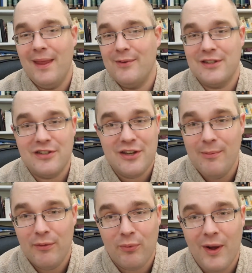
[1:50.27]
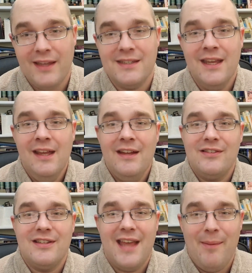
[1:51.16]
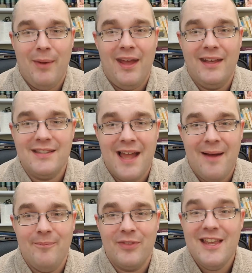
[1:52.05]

There was a two month wait to take my exam.